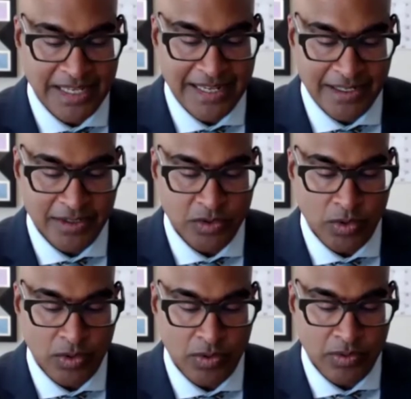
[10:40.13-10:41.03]
And
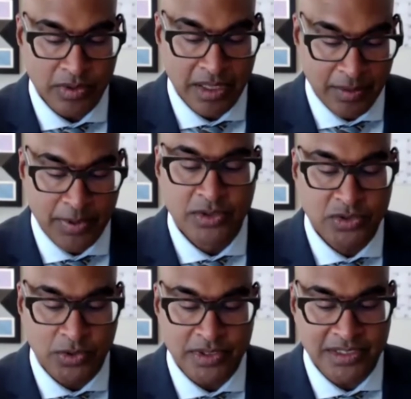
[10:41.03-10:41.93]
an
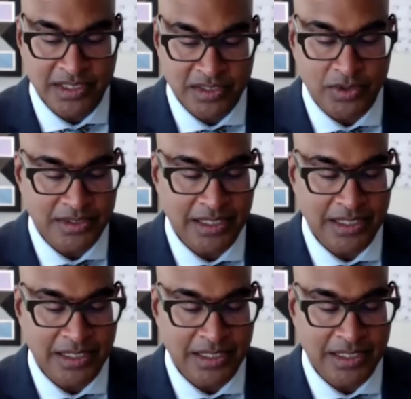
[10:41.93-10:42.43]
appeals court just struck